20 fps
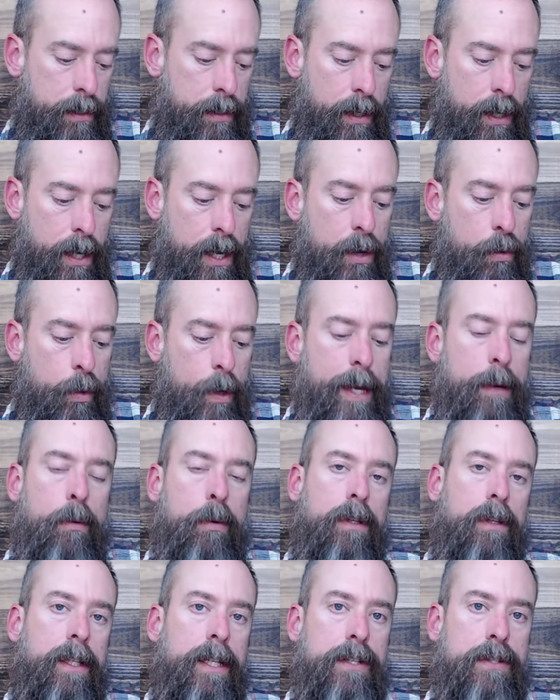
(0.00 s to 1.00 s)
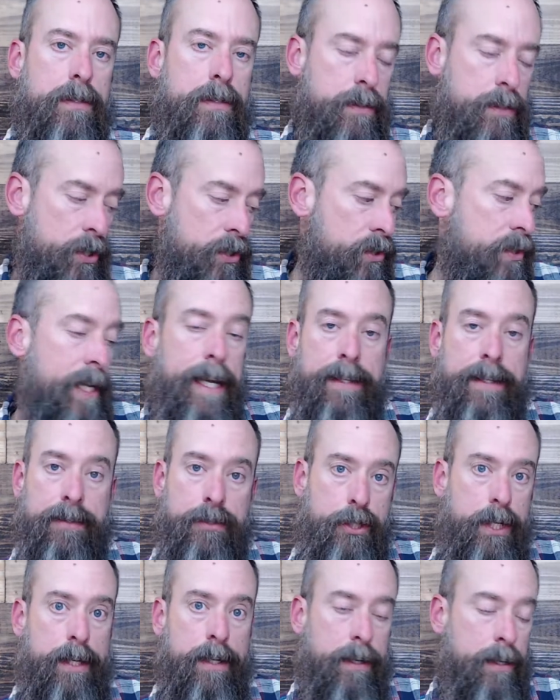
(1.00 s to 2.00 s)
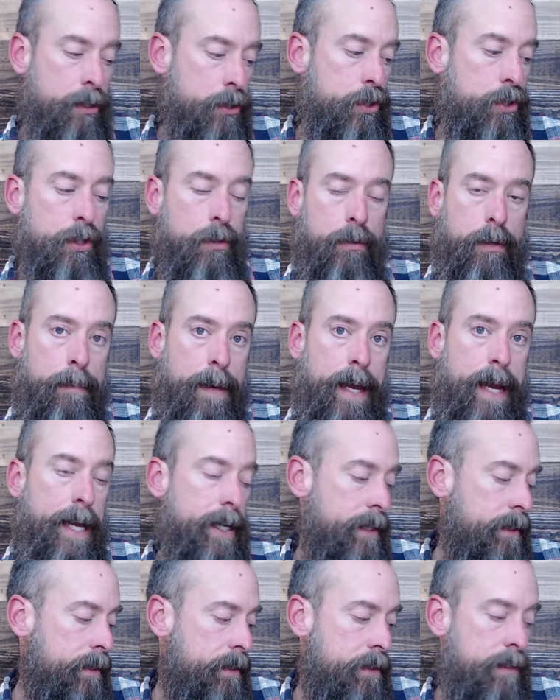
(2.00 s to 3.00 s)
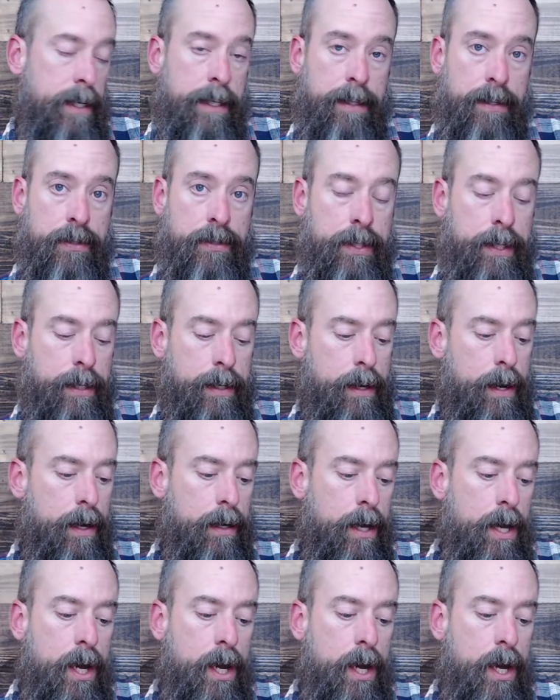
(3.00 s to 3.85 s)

we will listen, just like Yeshua back in the synagogue,